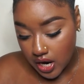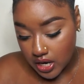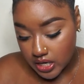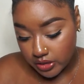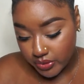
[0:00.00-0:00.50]

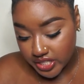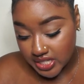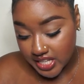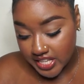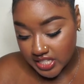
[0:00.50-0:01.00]
Um, it
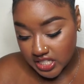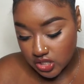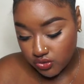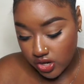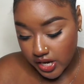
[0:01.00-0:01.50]
says
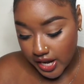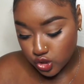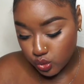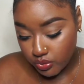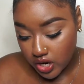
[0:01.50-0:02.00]
it's for
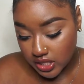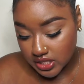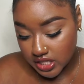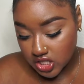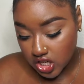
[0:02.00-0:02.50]
natural processed,